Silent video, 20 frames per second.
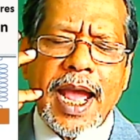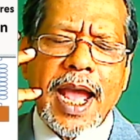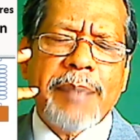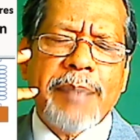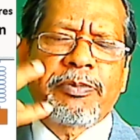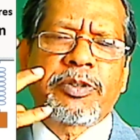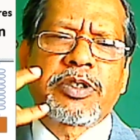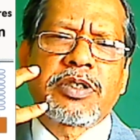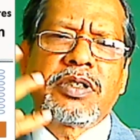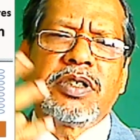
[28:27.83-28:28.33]

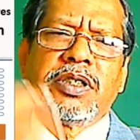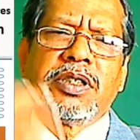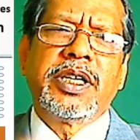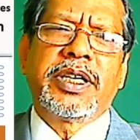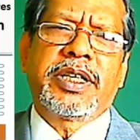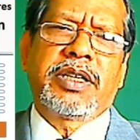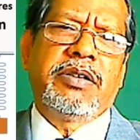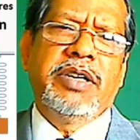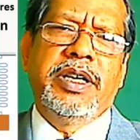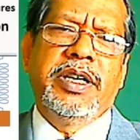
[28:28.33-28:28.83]

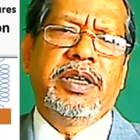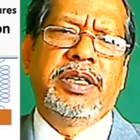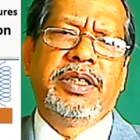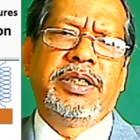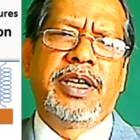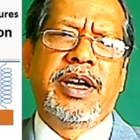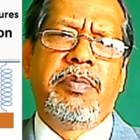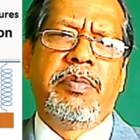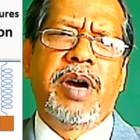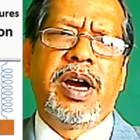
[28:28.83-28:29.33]
absolutely clear in
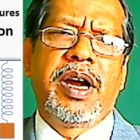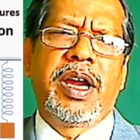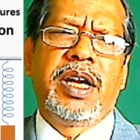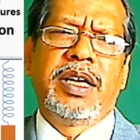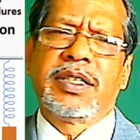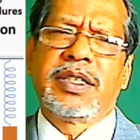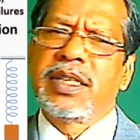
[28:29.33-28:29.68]
their mind,